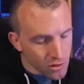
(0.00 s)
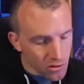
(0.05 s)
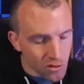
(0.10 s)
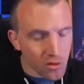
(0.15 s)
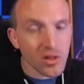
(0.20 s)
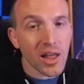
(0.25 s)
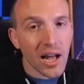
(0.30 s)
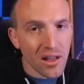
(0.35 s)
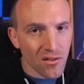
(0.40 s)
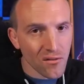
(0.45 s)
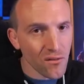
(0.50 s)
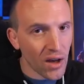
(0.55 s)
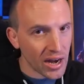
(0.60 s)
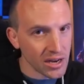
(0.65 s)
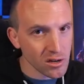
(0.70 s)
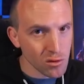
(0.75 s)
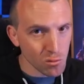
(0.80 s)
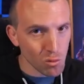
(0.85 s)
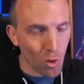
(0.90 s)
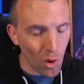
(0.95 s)
So that's
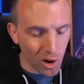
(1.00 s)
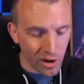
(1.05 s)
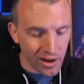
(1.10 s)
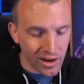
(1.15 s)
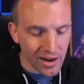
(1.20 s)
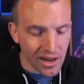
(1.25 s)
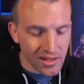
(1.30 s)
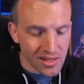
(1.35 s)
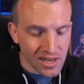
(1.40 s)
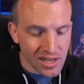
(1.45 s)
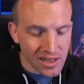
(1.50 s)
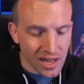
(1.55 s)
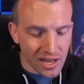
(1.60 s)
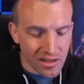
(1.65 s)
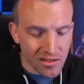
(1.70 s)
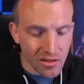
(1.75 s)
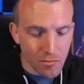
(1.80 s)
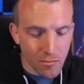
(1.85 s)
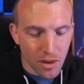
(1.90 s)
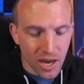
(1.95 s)
factor one, and I think that's
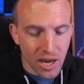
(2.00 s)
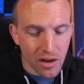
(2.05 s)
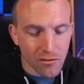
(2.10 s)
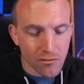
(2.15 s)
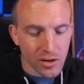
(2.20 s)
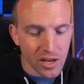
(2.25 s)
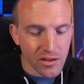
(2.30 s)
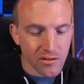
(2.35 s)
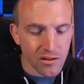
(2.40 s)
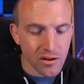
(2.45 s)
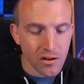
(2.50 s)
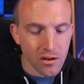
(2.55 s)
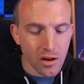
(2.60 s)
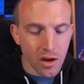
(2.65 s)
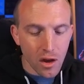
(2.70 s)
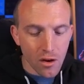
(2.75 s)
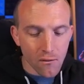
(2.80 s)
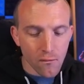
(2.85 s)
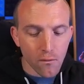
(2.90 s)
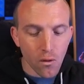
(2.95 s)
the main reason
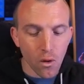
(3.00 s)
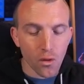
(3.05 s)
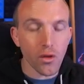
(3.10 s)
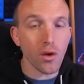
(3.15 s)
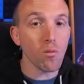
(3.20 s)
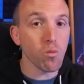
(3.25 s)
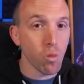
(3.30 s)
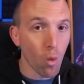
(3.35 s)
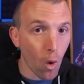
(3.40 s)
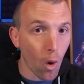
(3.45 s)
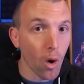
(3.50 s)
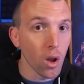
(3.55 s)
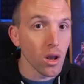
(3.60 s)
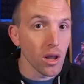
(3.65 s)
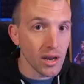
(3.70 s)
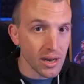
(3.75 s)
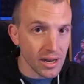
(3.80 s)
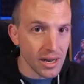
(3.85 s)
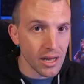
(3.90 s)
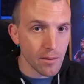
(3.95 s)
for the wall
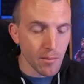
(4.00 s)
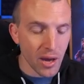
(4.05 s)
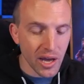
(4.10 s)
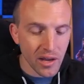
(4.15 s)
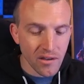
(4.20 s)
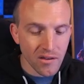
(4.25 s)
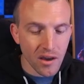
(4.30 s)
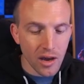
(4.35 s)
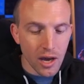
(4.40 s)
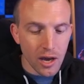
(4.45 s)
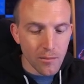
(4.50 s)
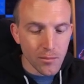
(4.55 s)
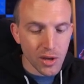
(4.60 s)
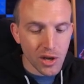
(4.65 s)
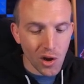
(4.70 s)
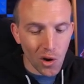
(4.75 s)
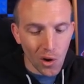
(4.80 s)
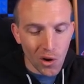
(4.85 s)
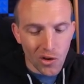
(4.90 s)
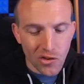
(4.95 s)
limit,
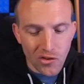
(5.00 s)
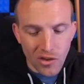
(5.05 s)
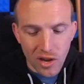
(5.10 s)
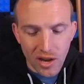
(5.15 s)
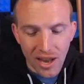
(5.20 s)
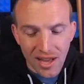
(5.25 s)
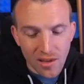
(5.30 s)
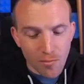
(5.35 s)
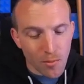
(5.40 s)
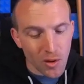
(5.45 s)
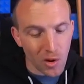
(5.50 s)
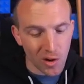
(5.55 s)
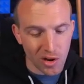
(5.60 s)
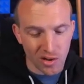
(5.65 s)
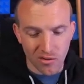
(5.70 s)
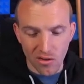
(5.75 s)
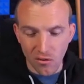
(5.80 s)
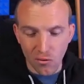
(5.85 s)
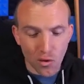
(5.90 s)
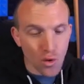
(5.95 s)
because let's be
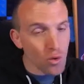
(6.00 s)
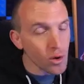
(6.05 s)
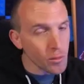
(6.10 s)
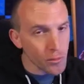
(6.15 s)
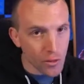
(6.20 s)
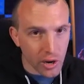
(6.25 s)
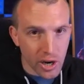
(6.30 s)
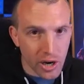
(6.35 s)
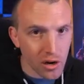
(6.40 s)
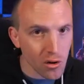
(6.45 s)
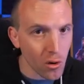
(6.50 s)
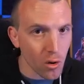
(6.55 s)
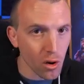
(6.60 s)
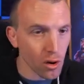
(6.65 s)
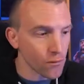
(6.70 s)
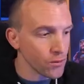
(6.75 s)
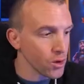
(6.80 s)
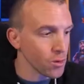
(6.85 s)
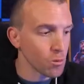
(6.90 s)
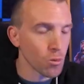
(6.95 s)
honest, if you upgraded all of your